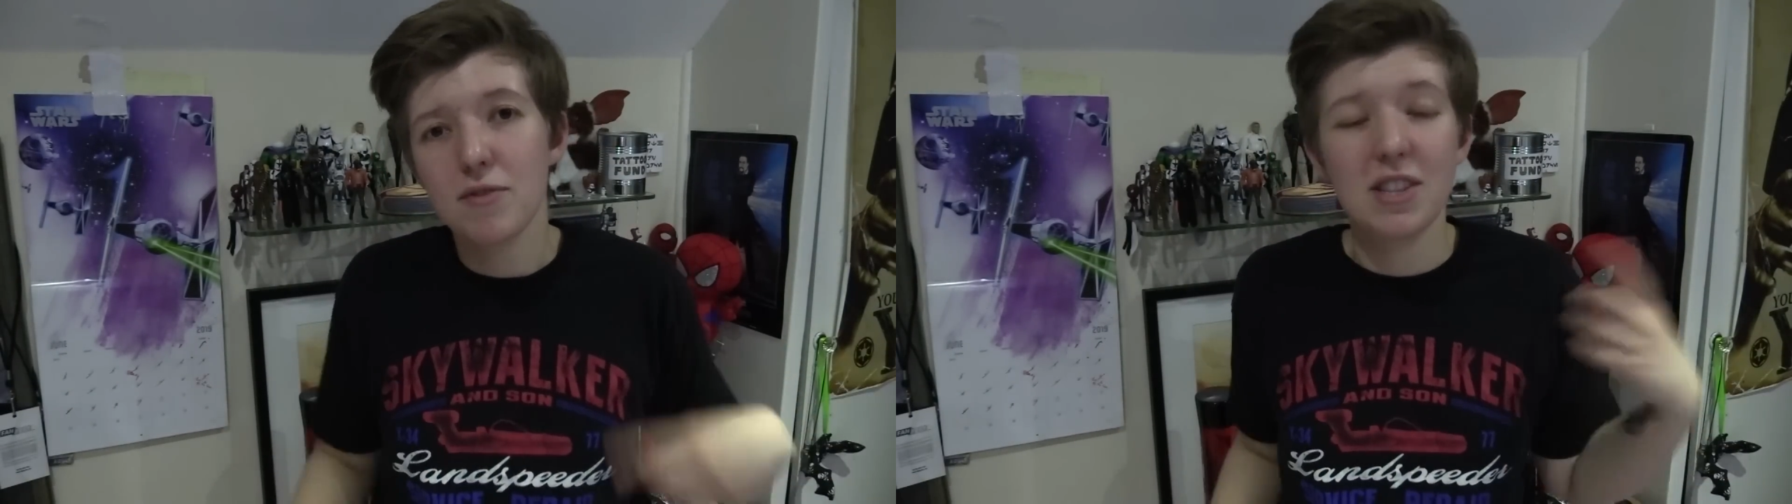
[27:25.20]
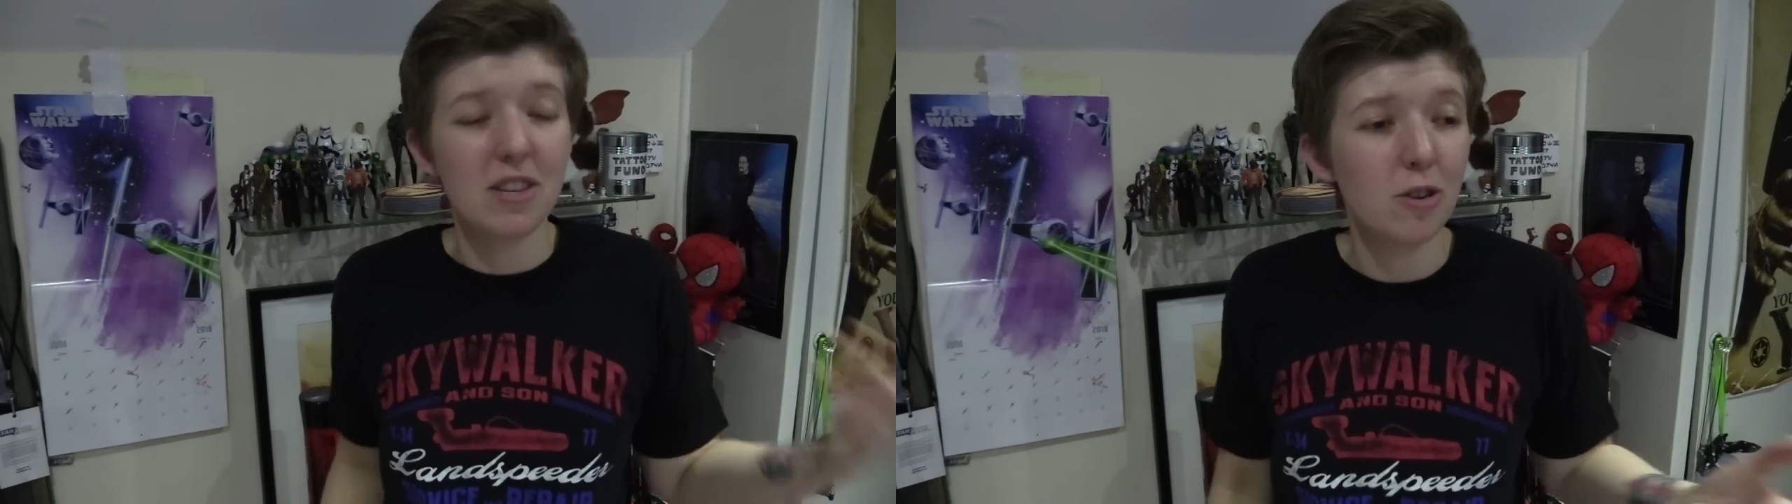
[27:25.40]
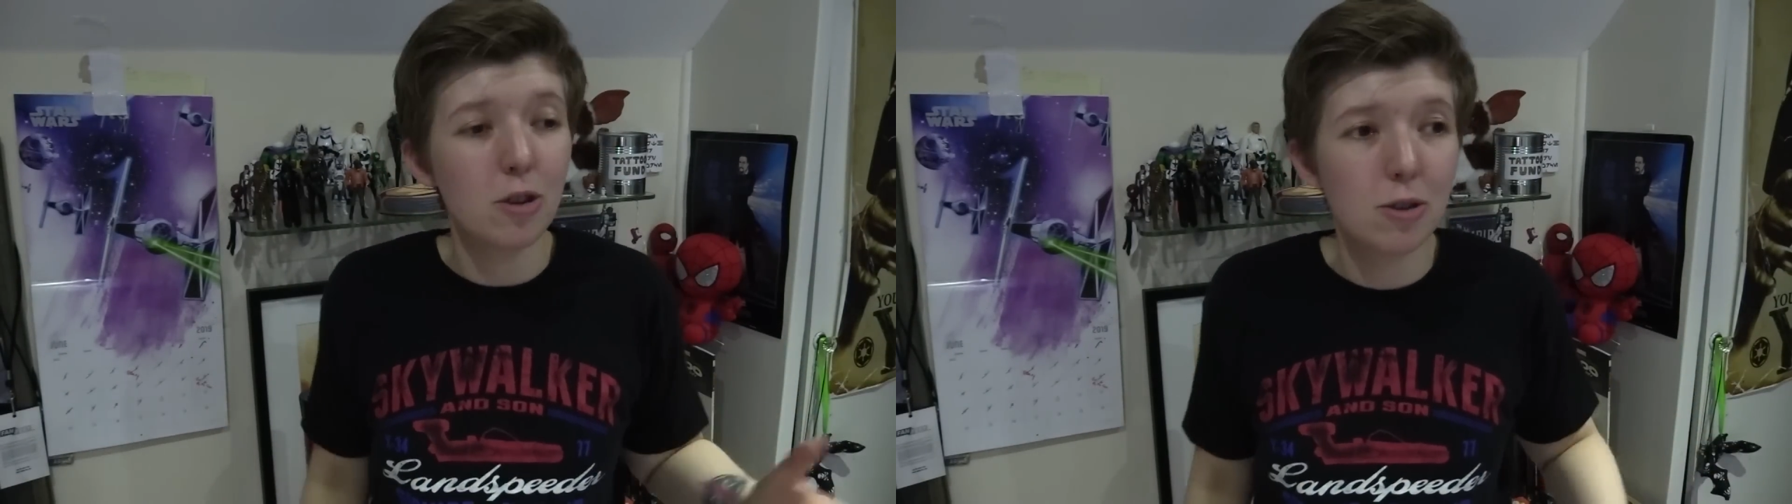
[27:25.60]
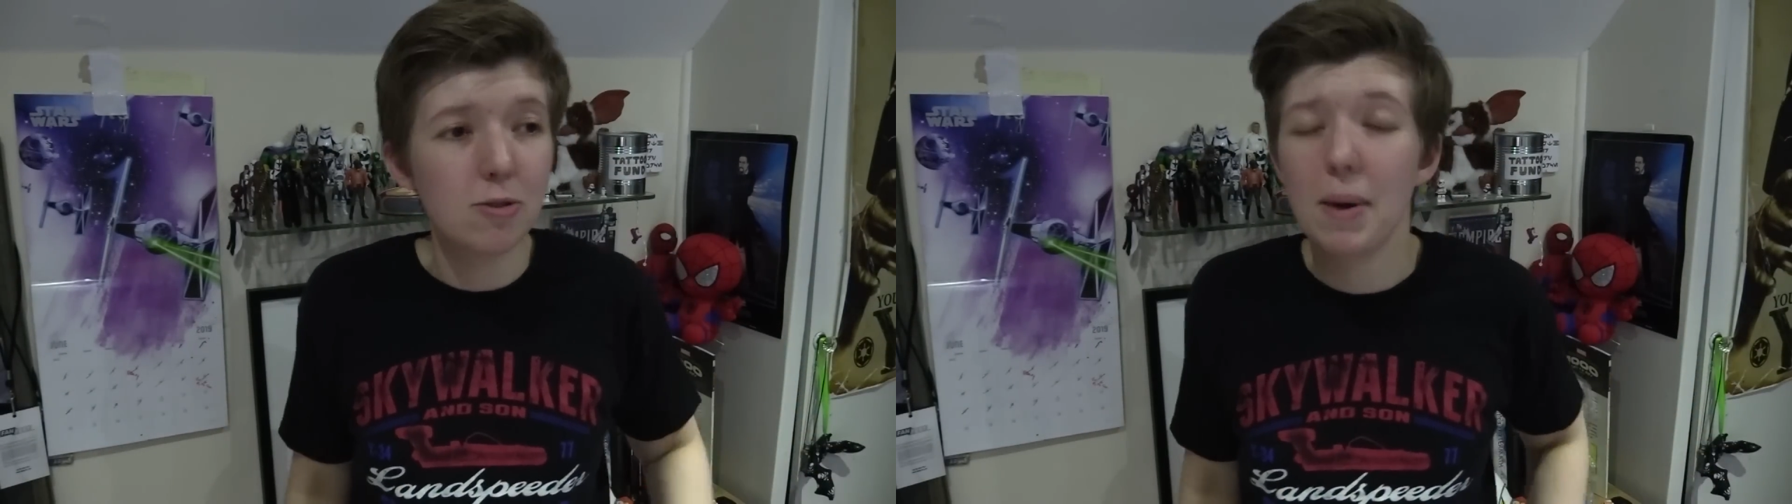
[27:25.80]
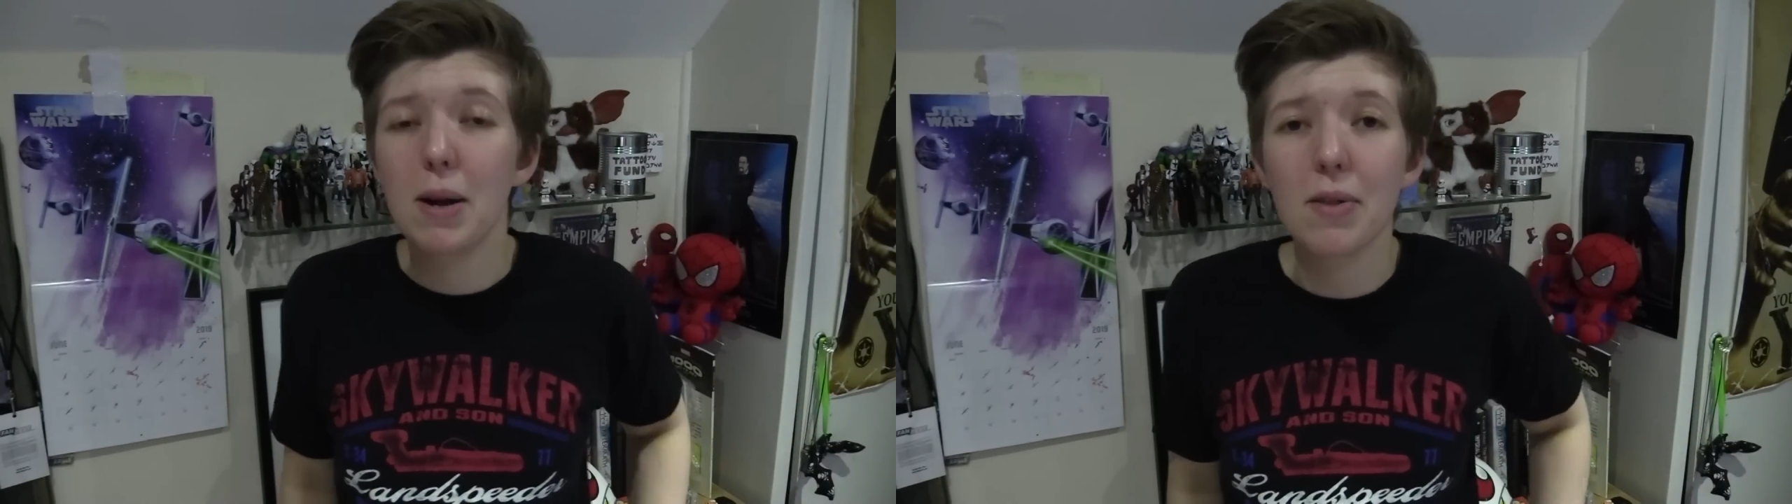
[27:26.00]
See, there's not a
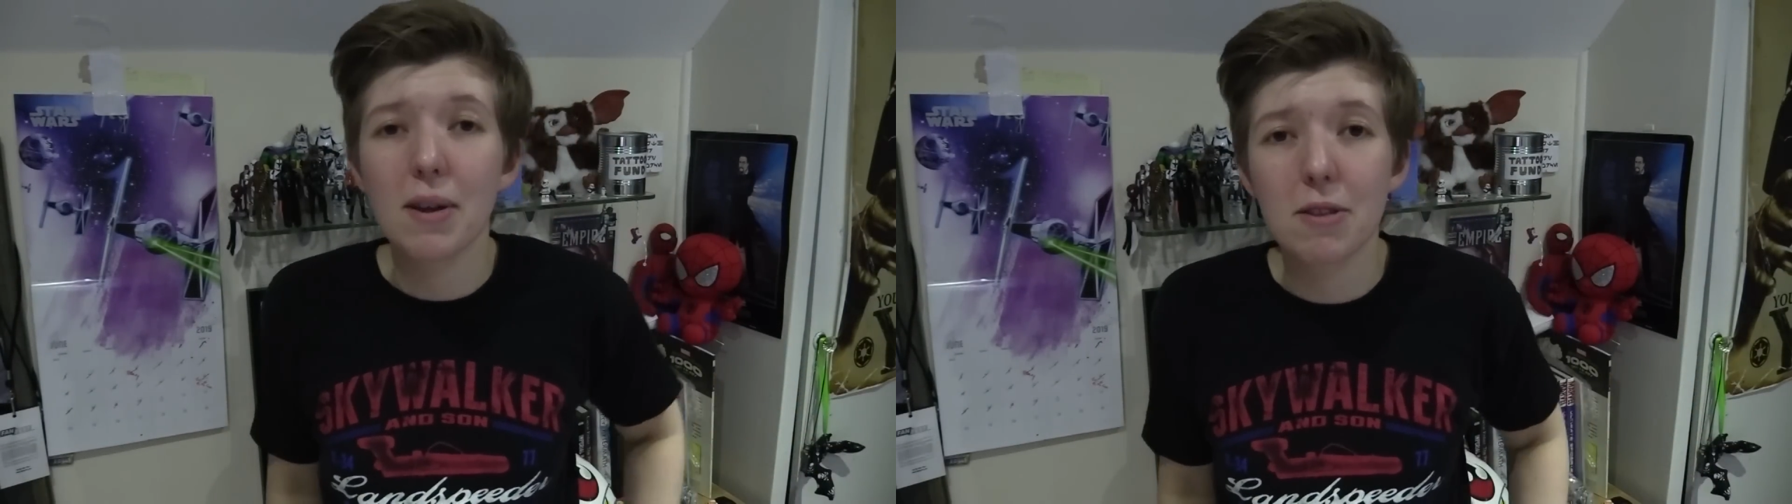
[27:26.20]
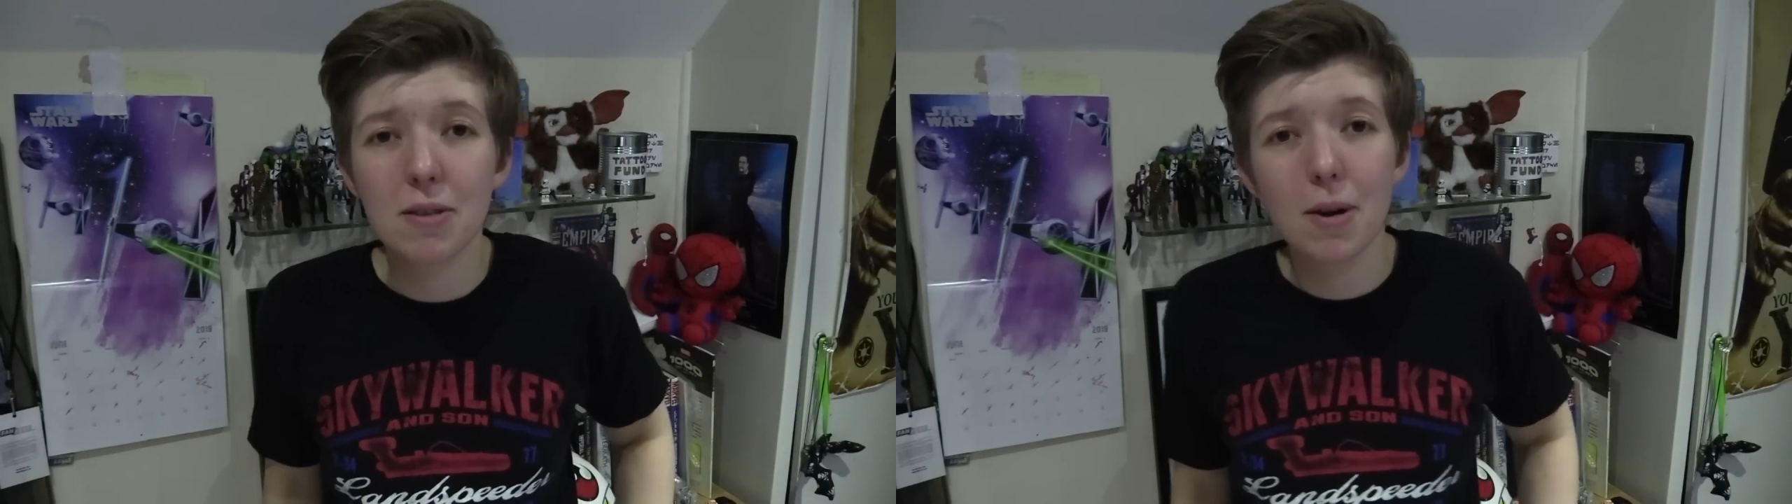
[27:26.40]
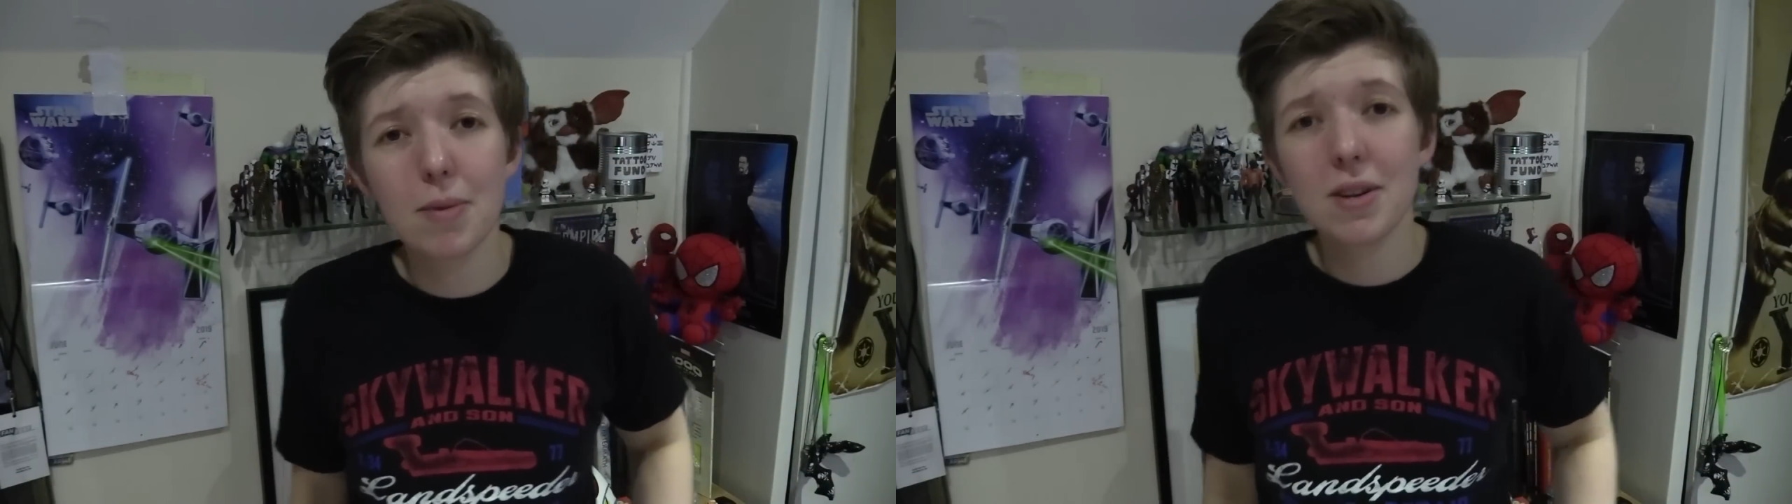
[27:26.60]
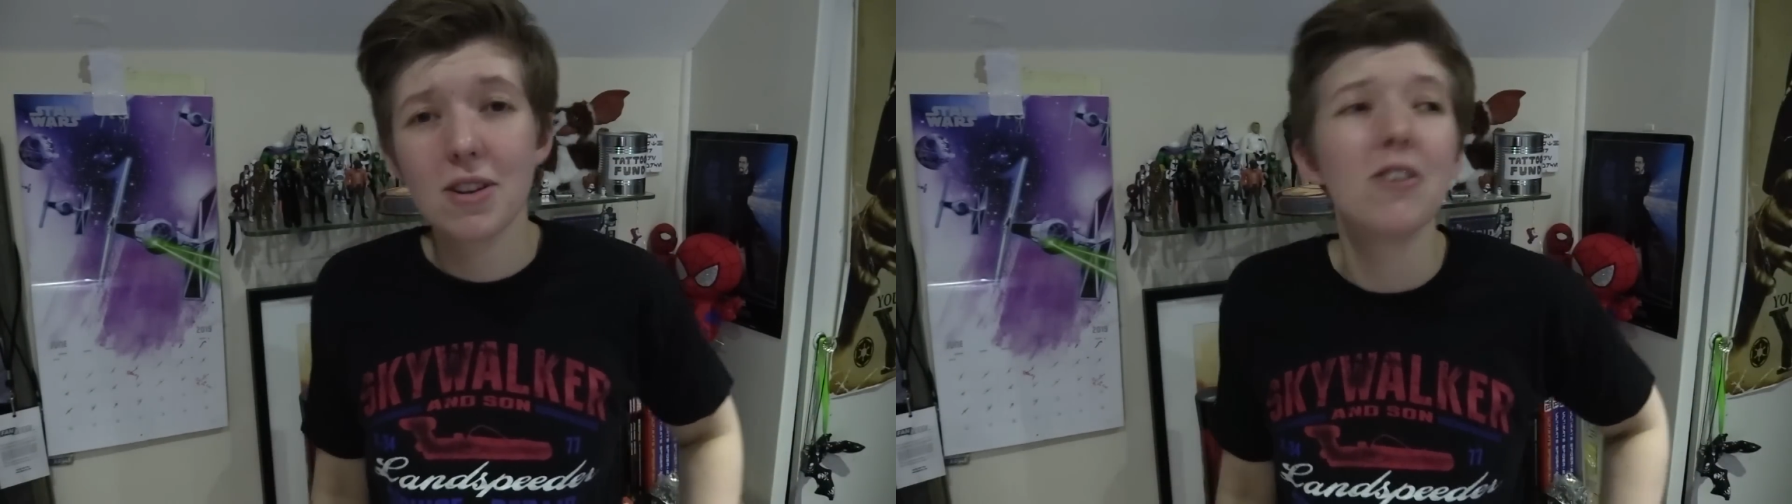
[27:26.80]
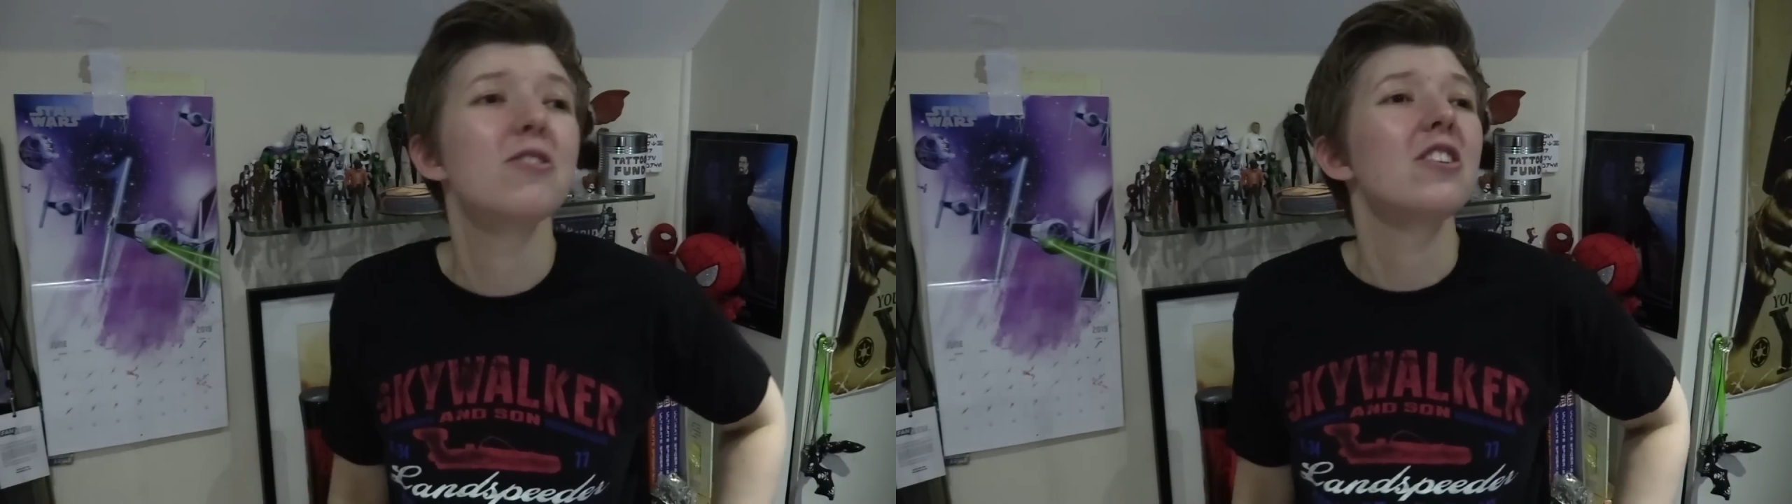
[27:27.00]
huge amount on there at the
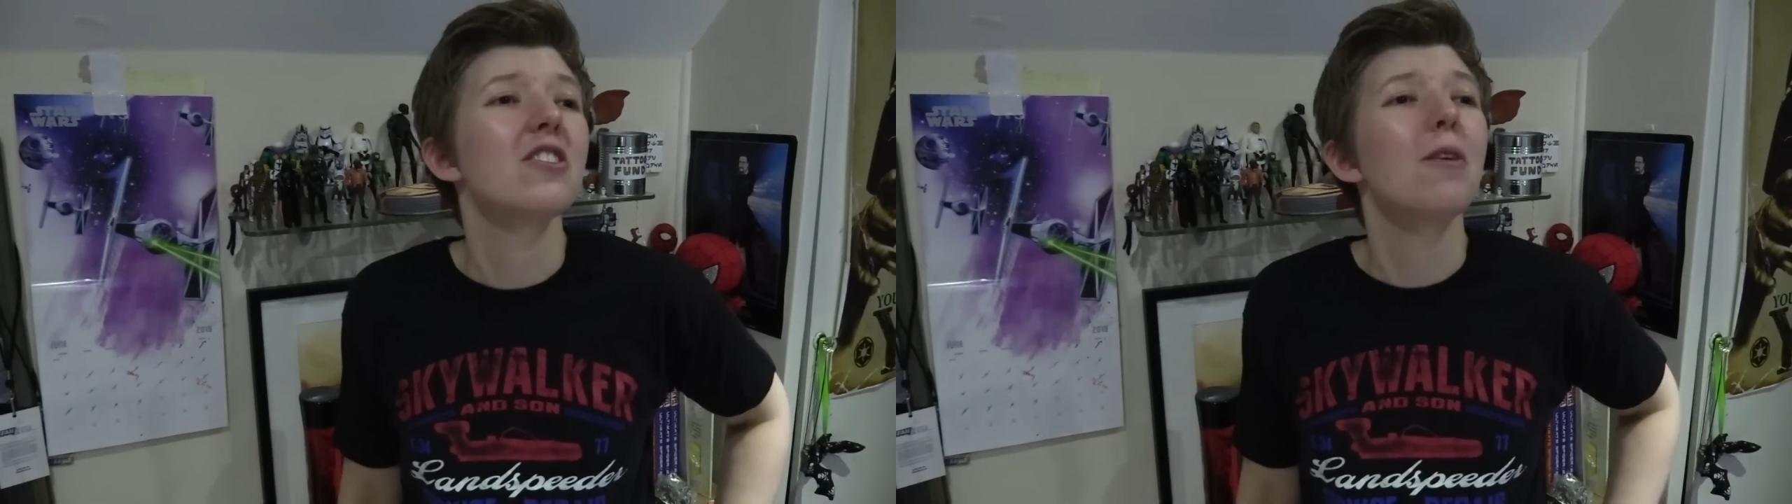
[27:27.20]
moment because it's